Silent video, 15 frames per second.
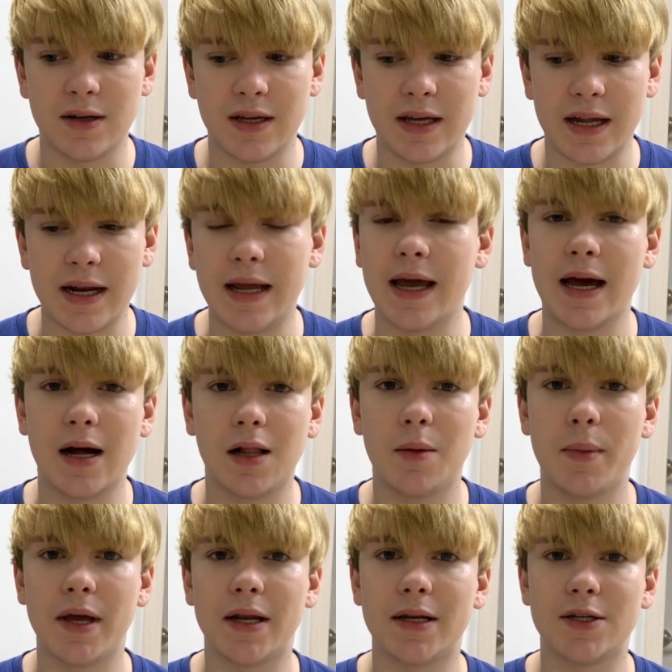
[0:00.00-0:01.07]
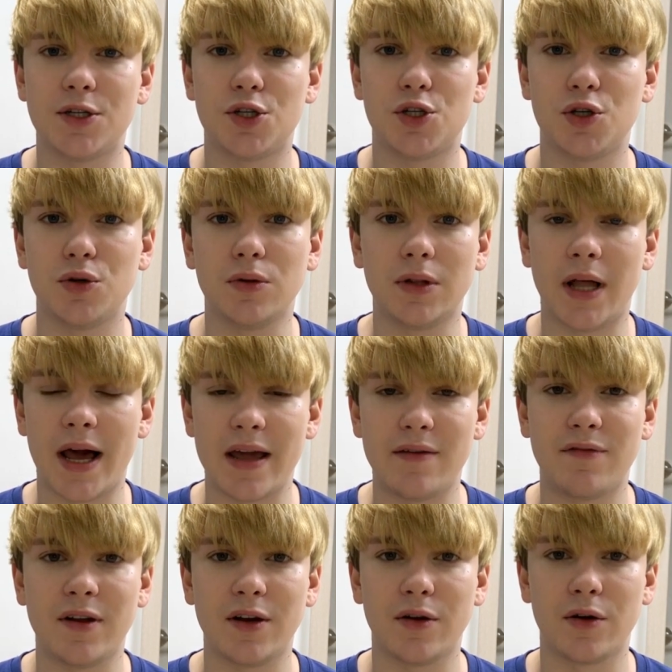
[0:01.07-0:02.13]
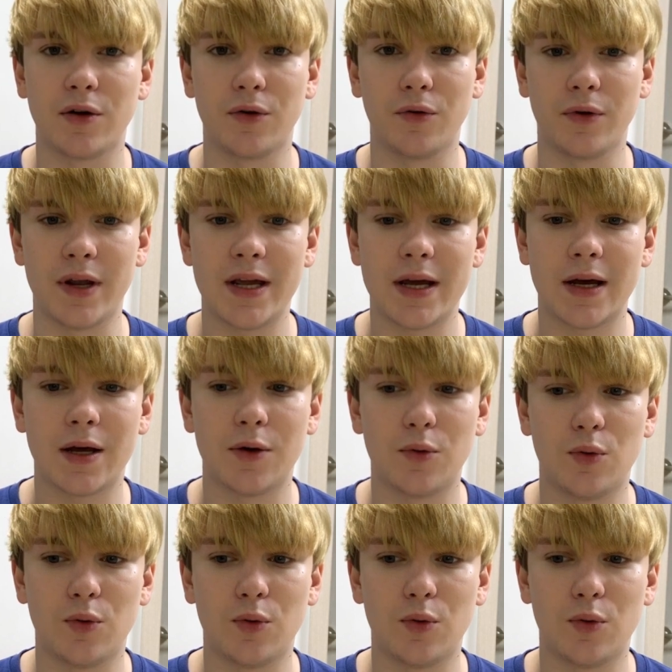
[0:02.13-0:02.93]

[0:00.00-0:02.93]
getting acclimated to life in Korea